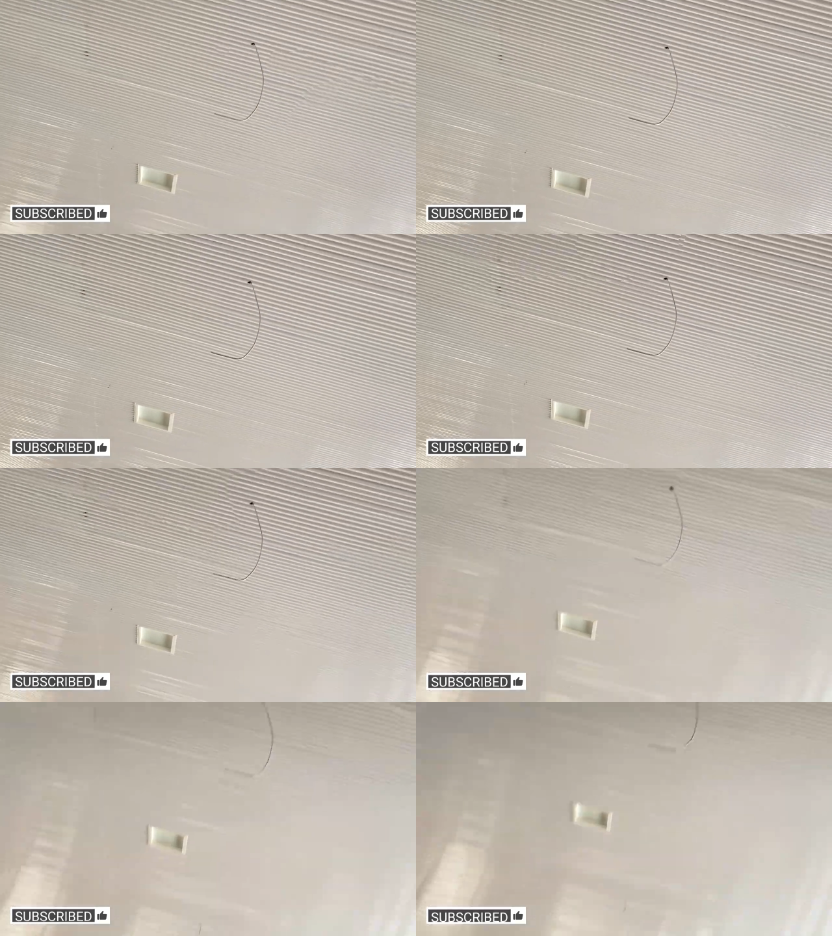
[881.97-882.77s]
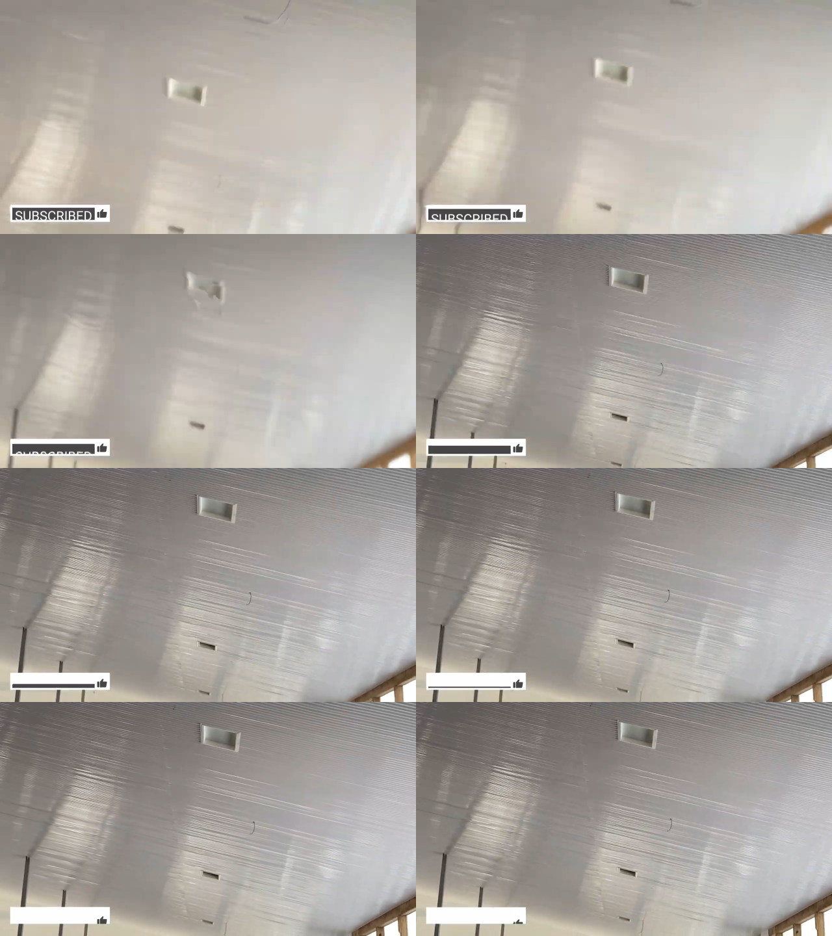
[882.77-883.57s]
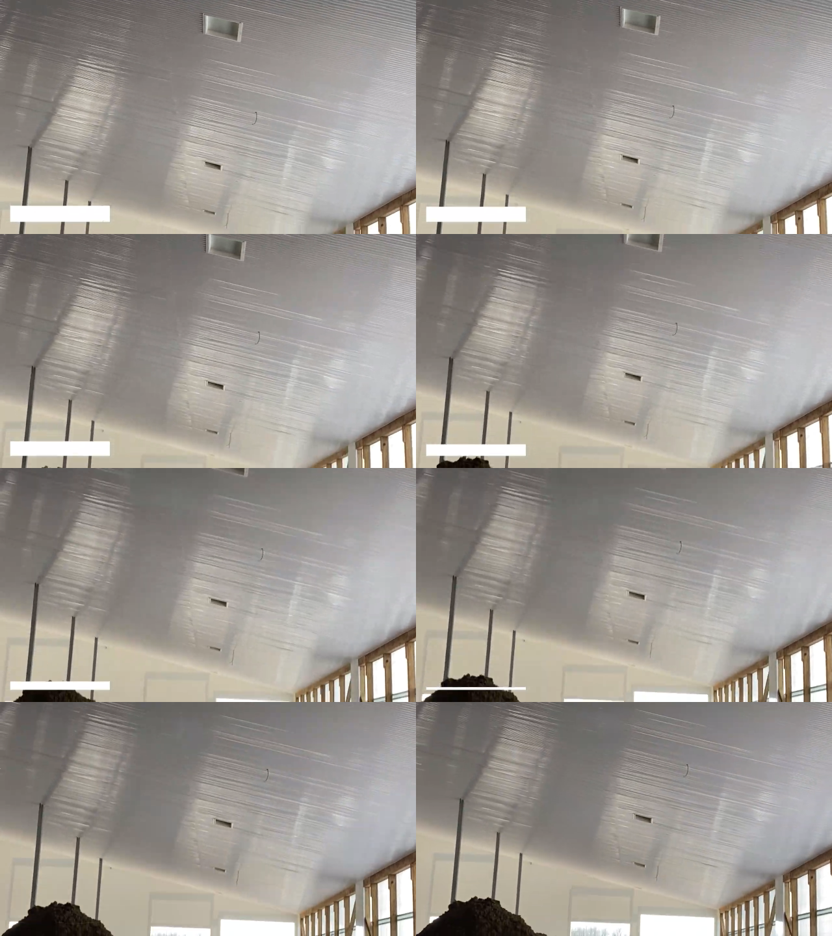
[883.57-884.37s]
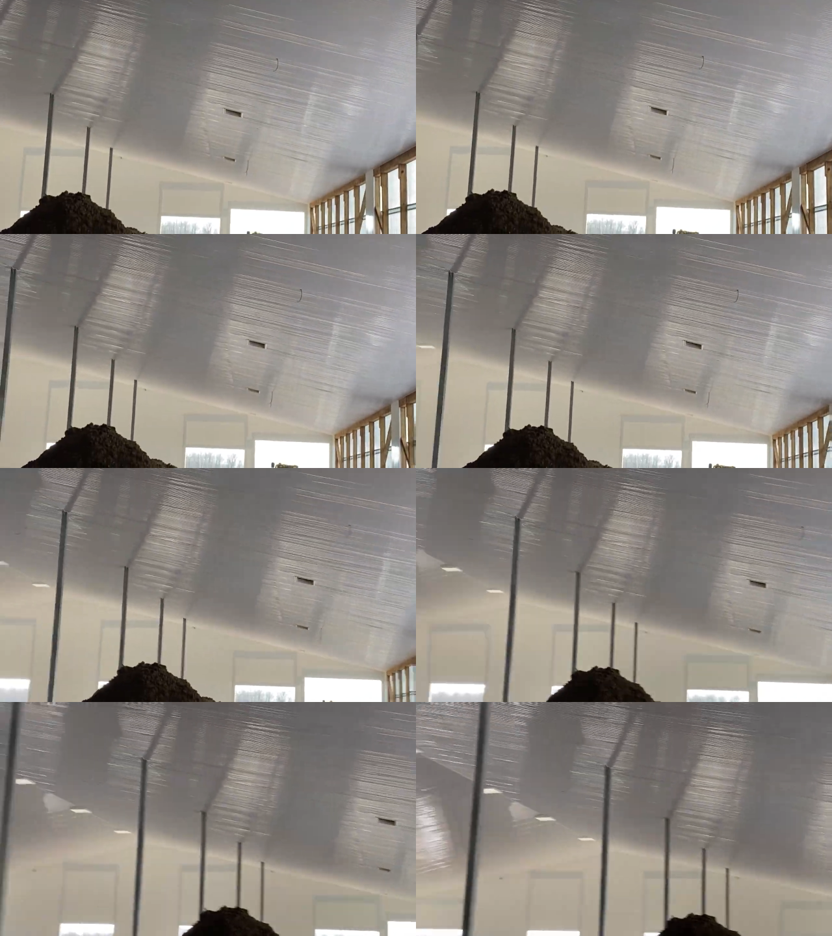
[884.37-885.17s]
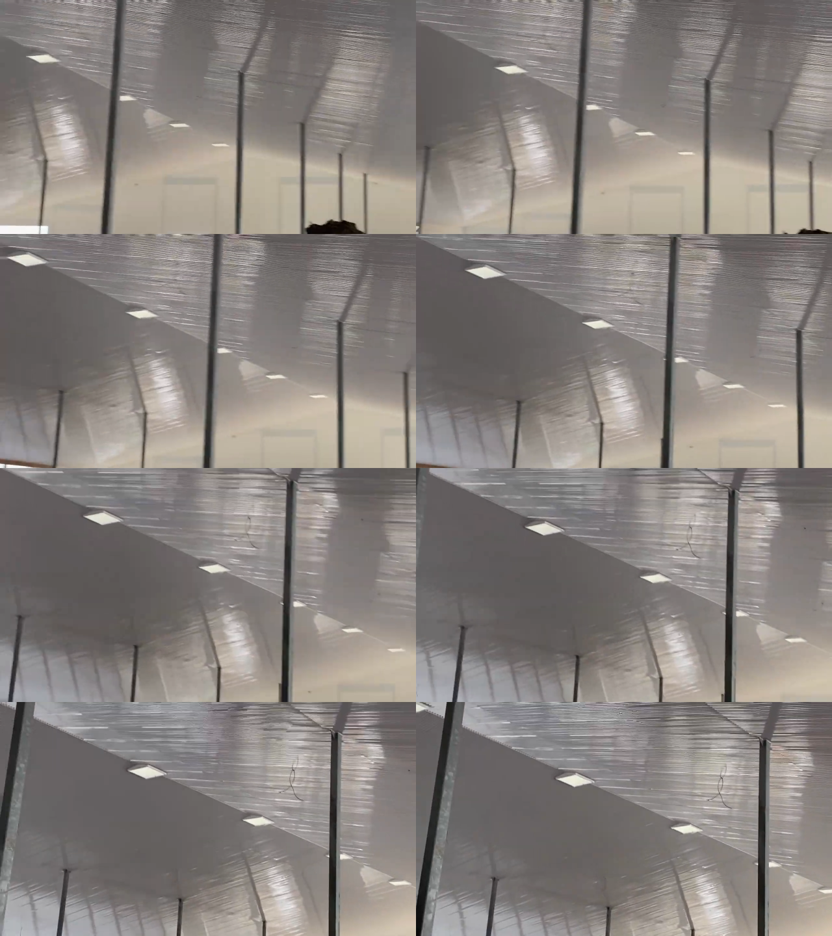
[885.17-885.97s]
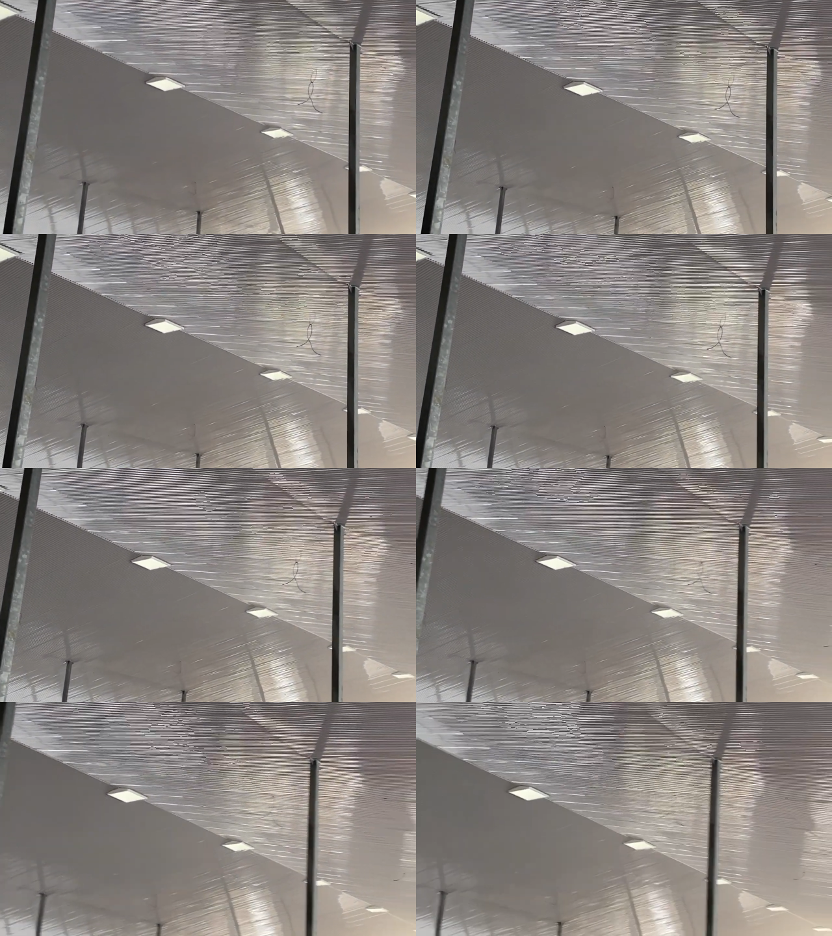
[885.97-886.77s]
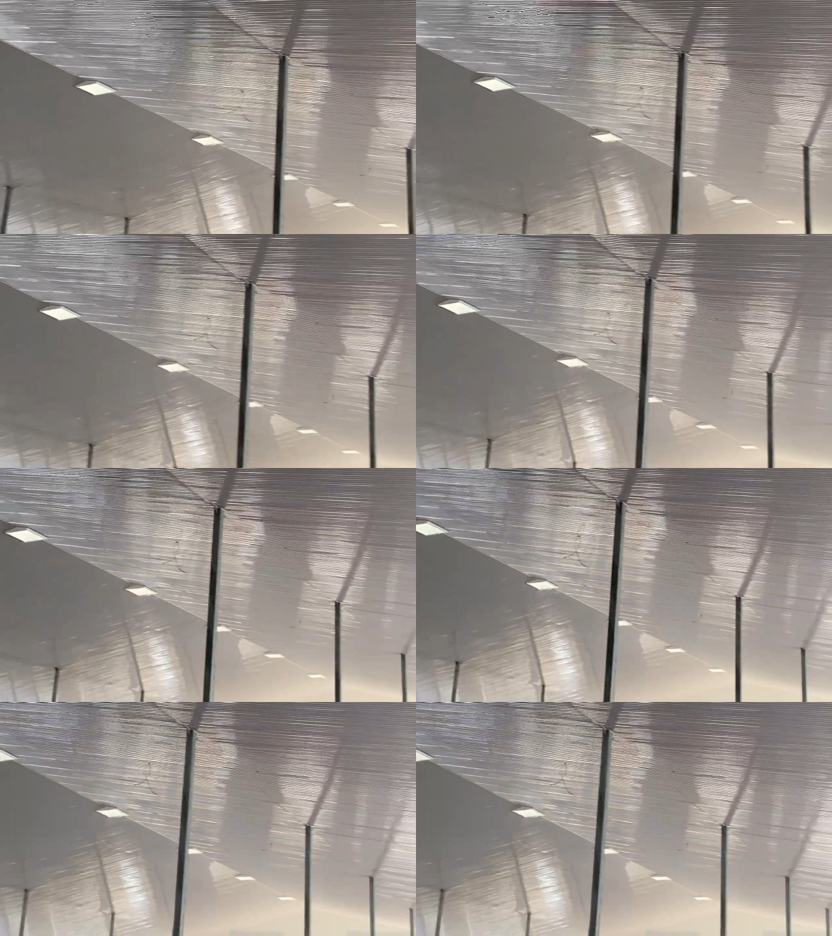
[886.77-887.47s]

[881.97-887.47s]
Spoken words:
No face is visible, so there are no lips to read.